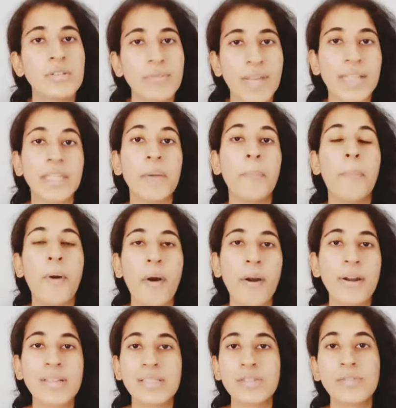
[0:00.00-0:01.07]
to get the
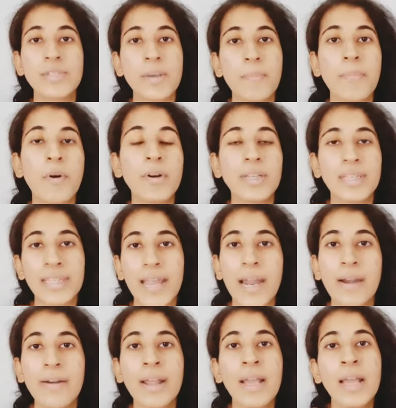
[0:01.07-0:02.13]
perks, to support
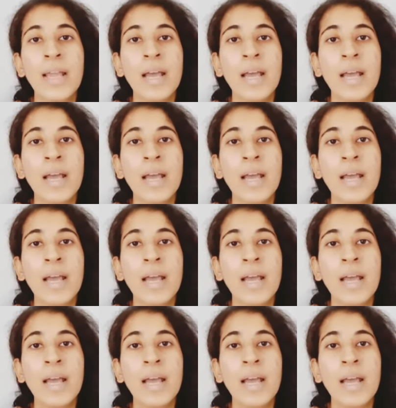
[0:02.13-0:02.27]
their